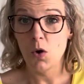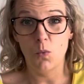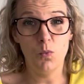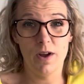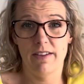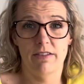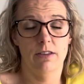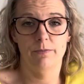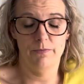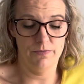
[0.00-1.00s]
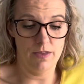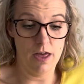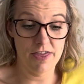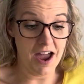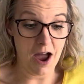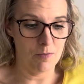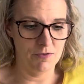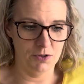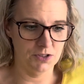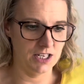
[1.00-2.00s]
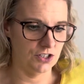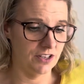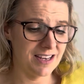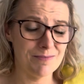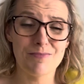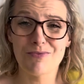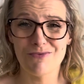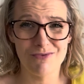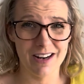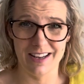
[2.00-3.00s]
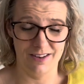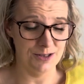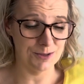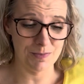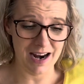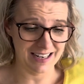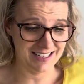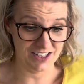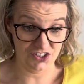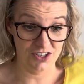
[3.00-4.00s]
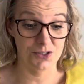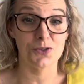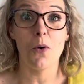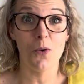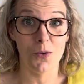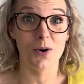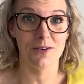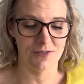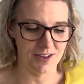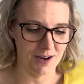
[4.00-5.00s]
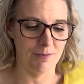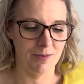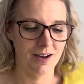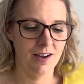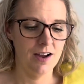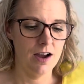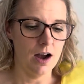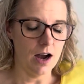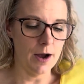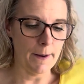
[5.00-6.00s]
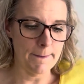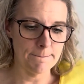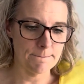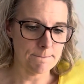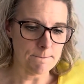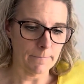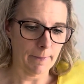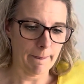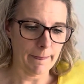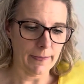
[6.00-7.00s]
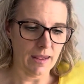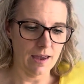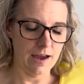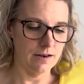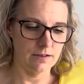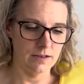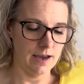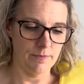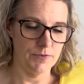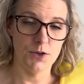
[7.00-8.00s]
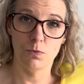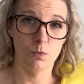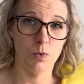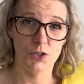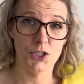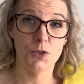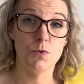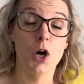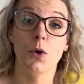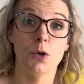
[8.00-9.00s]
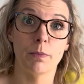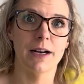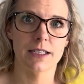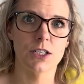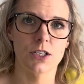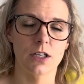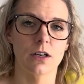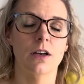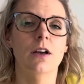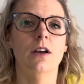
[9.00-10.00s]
with the help of your teacher. They're brilliant practitioners, all of them. Once you know your practitioner,